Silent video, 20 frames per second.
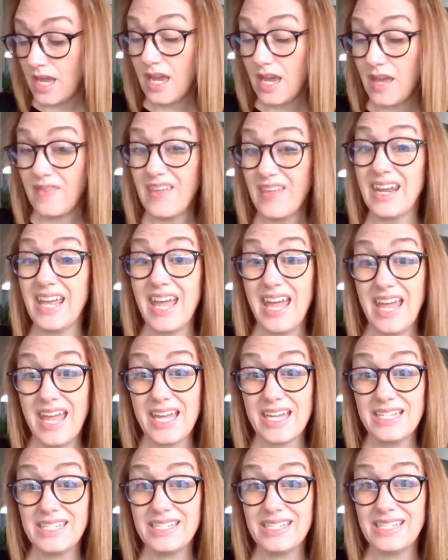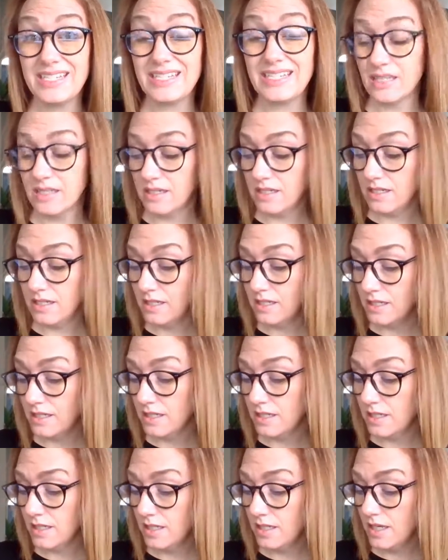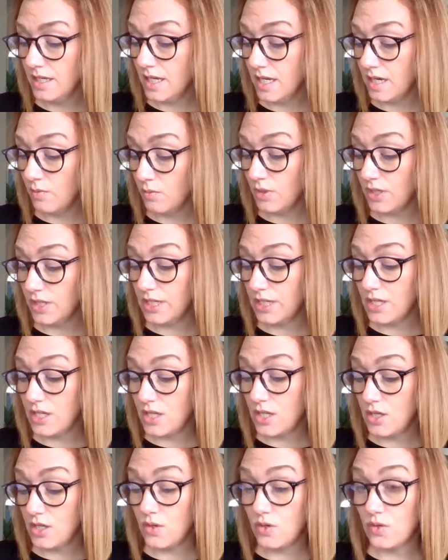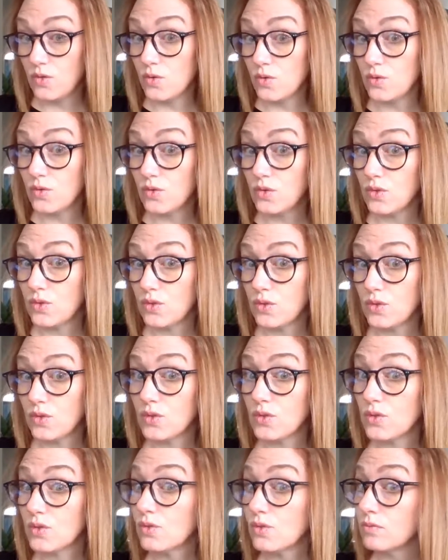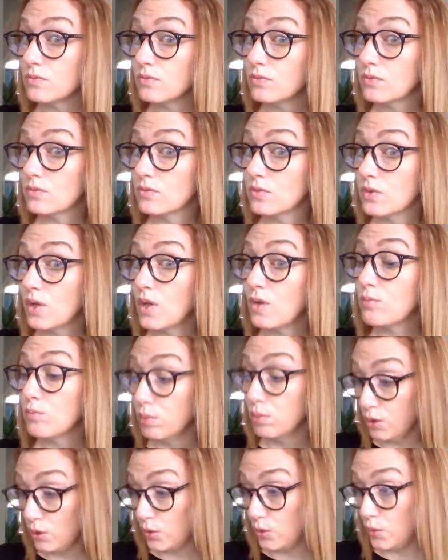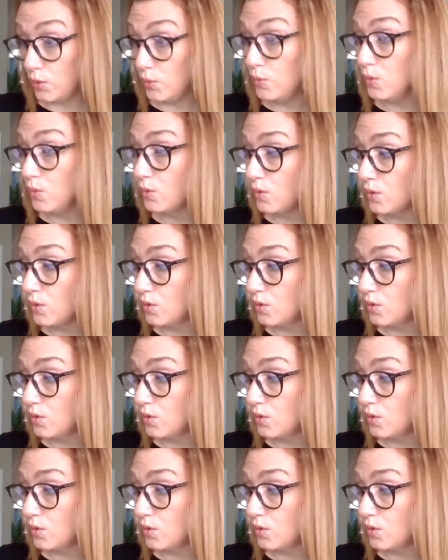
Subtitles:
And then S. And we're going to use blue.